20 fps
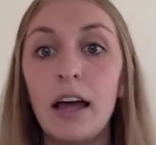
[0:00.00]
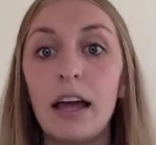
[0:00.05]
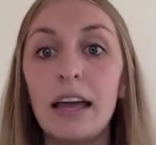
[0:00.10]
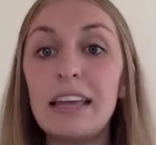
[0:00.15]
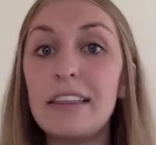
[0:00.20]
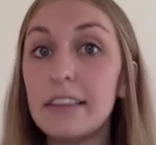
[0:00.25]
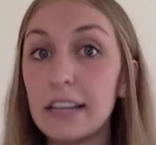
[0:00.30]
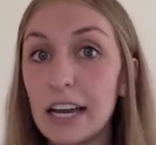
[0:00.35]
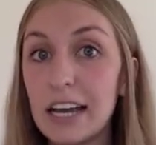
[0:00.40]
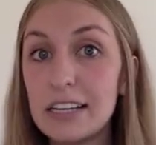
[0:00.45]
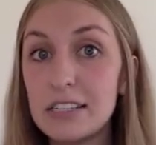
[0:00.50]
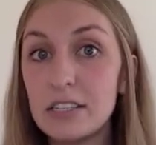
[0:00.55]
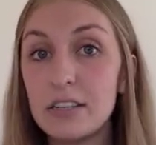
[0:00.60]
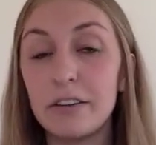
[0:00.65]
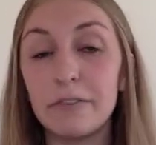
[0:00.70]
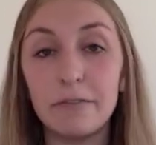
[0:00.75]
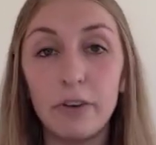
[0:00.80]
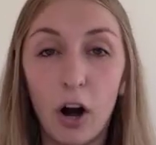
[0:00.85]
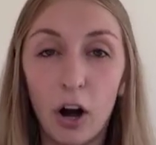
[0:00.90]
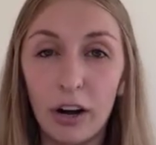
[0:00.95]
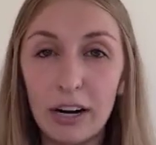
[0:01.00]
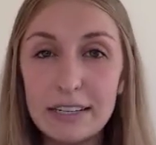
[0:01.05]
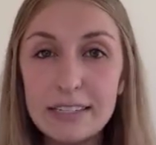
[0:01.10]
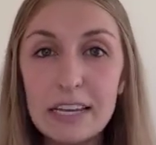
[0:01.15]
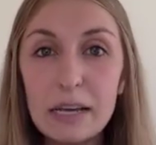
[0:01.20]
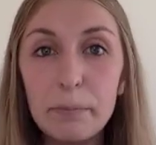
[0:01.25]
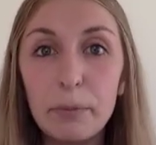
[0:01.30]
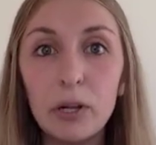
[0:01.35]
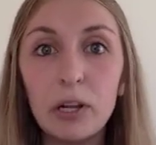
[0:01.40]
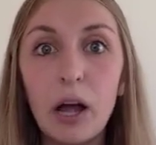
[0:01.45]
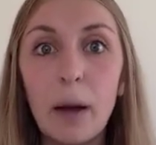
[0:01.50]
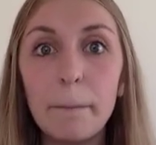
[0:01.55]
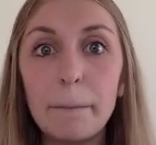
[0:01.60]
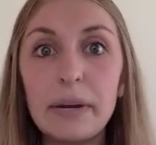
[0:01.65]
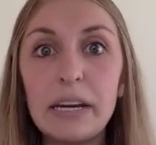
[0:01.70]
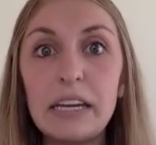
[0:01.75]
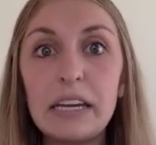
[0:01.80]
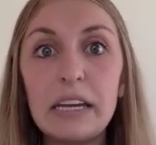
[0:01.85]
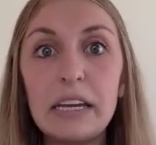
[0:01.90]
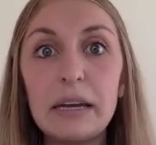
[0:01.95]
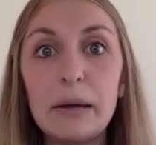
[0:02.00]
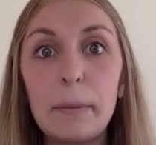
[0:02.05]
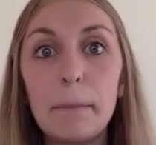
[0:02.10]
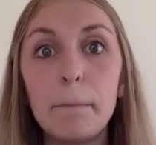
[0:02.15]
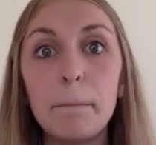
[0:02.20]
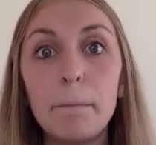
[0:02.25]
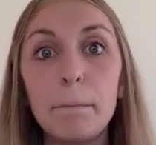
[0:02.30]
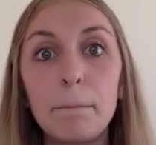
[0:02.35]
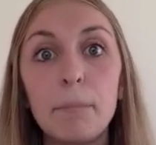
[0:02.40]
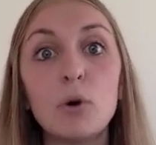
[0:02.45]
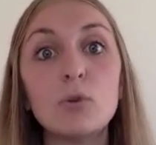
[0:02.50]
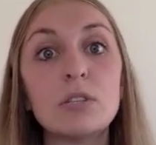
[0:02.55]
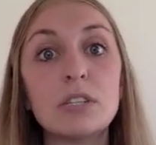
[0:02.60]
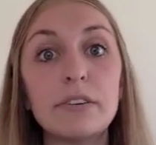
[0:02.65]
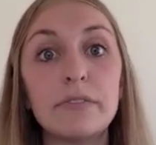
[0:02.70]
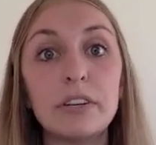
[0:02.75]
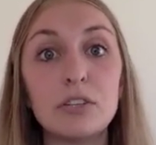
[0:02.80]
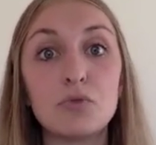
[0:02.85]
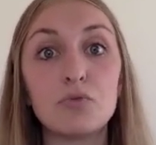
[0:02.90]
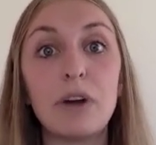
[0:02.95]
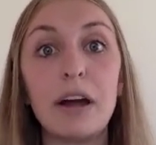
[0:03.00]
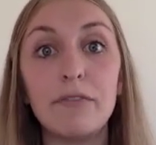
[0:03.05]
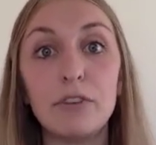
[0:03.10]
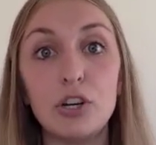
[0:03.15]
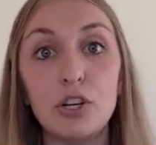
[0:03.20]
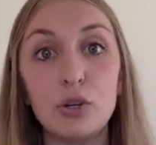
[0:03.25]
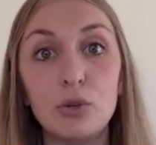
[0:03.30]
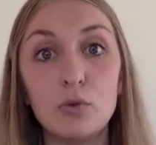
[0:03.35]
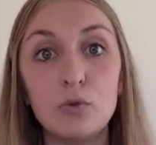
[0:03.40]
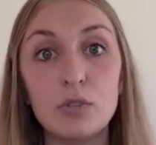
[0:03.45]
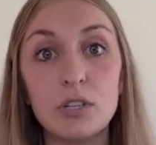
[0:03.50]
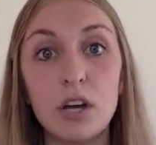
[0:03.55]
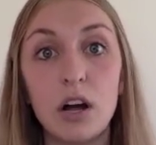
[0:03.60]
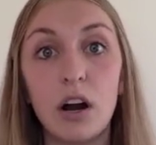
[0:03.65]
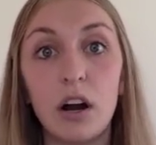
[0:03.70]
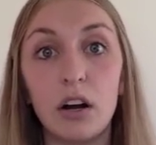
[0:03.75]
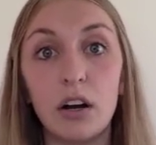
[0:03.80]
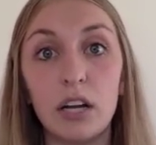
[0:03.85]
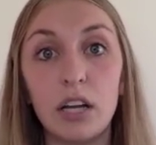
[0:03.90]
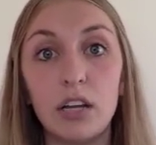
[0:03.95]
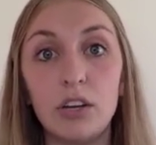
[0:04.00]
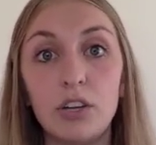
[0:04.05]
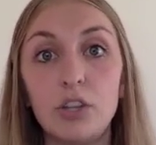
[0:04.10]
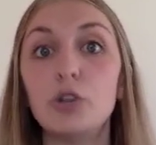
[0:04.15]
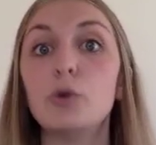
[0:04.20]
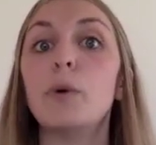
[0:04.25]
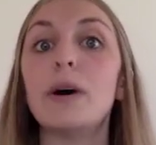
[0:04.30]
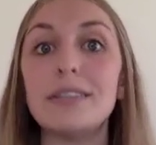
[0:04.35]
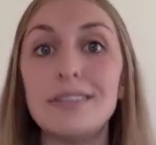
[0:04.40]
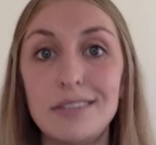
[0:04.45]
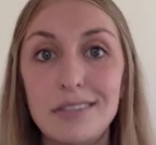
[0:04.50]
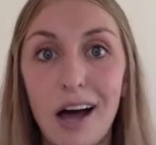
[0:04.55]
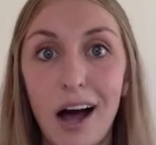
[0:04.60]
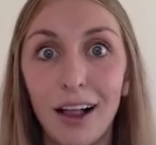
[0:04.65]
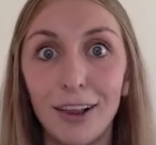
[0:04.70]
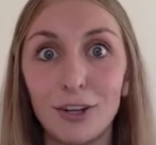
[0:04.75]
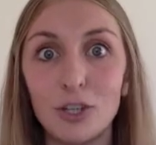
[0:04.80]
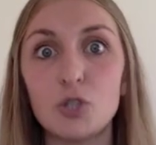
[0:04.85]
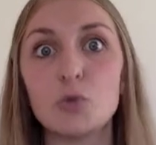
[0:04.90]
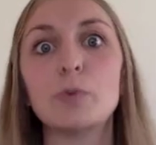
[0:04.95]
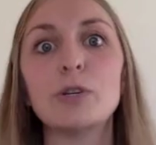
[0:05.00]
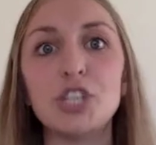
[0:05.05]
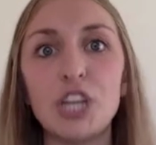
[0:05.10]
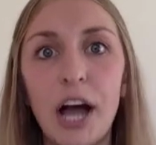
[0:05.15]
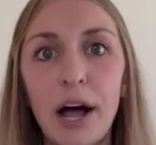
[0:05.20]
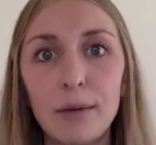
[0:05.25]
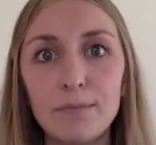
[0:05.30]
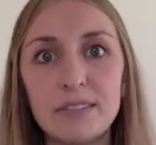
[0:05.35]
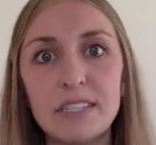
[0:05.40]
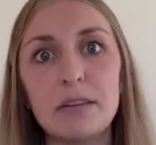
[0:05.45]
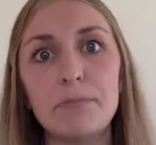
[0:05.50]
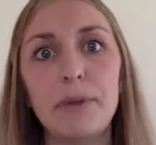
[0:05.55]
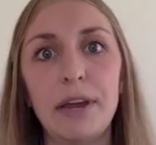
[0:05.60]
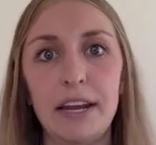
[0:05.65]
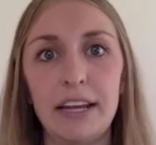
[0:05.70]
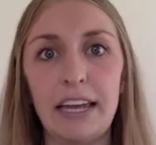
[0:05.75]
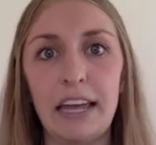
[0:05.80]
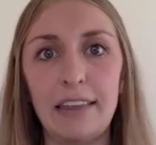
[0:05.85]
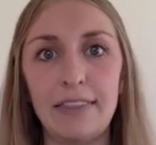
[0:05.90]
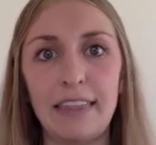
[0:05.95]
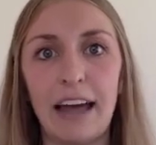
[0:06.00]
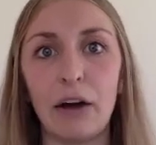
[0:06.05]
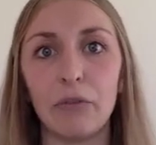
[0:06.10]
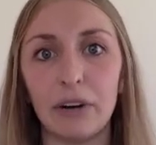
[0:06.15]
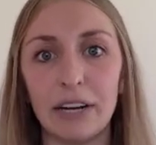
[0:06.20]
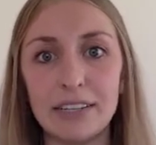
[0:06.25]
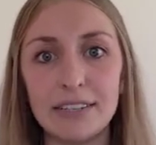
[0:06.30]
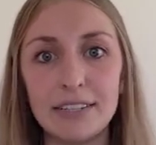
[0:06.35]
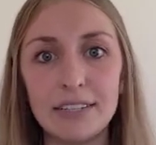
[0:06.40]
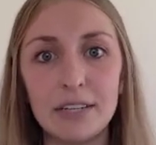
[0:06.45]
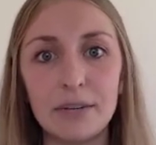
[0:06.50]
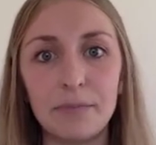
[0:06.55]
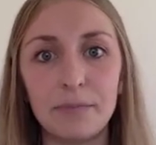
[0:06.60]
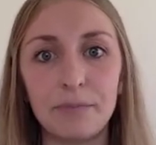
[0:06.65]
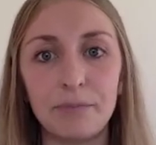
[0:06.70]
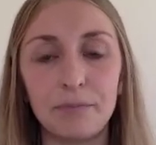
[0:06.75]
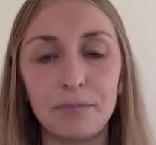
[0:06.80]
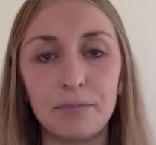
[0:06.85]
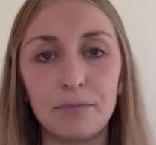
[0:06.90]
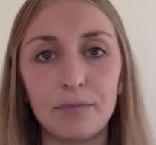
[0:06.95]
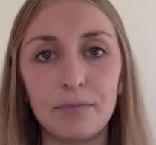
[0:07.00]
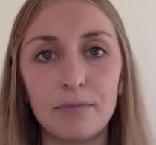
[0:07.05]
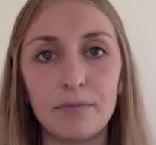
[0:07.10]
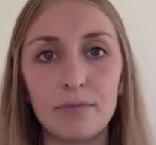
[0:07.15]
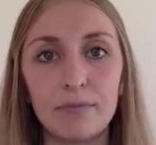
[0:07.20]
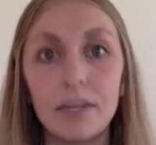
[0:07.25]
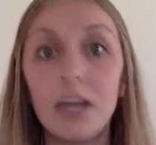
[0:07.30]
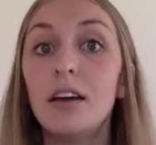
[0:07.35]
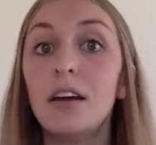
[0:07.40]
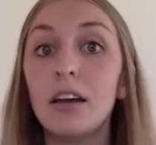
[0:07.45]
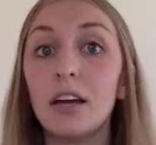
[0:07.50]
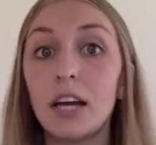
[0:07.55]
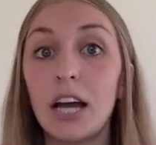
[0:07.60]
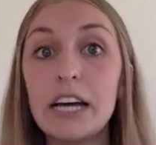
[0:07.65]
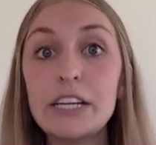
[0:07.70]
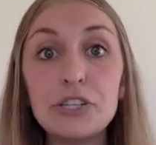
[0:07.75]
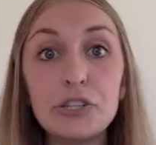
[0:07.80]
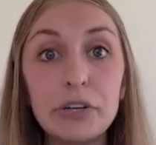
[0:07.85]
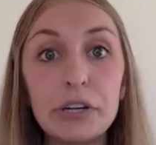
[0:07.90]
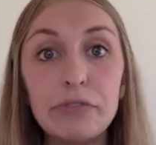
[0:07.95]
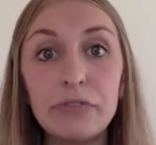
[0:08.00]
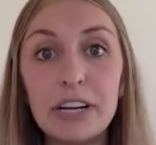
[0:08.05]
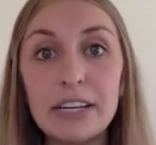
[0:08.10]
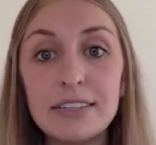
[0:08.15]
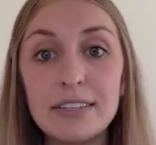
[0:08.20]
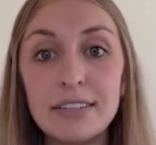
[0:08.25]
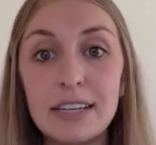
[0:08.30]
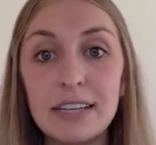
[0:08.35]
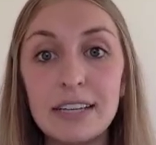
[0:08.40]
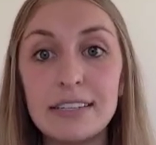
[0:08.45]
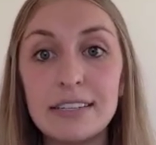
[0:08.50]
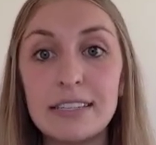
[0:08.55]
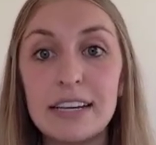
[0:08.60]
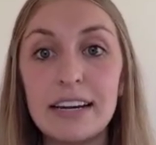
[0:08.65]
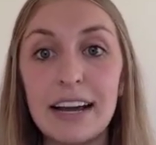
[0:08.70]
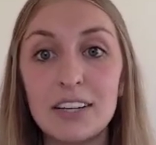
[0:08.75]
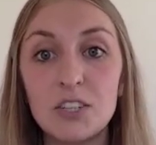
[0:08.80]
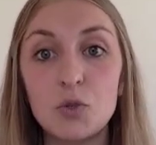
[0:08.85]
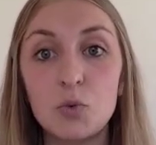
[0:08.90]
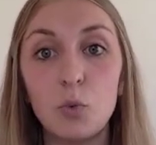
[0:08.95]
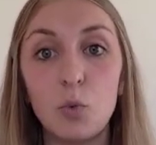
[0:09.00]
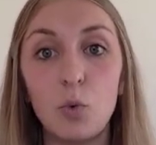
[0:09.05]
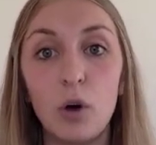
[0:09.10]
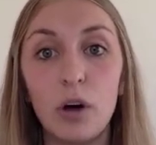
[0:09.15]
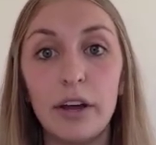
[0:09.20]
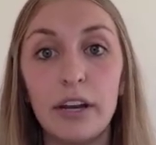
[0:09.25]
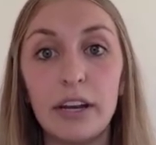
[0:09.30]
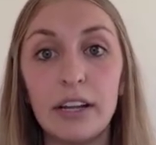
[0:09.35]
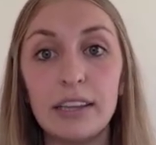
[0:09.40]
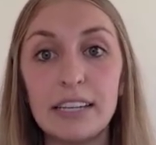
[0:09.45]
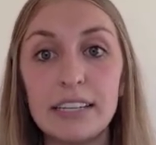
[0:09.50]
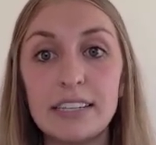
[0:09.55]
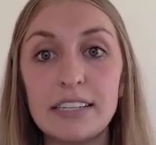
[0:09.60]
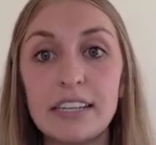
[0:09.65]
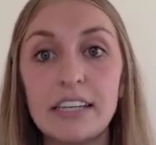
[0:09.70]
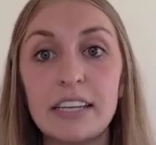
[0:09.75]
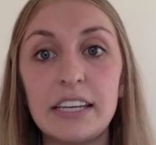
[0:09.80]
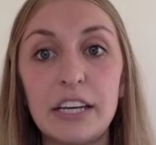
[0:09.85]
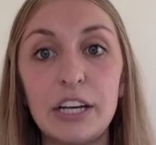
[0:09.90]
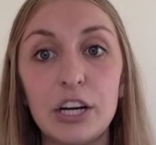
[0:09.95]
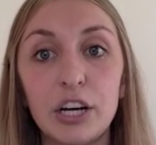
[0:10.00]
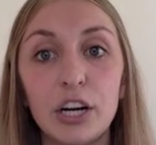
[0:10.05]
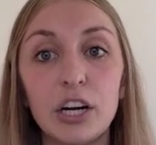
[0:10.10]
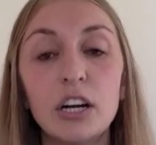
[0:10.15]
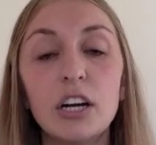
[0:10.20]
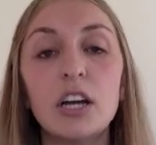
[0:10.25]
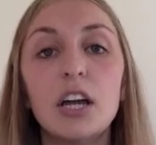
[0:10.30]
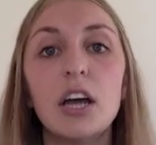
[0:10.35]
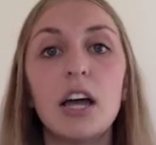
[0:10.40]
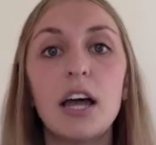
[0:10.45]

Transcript: In the case of our example company, most of its revenues are in US dollars, which helps to mitigate that risk. Country risk is the next one listed here.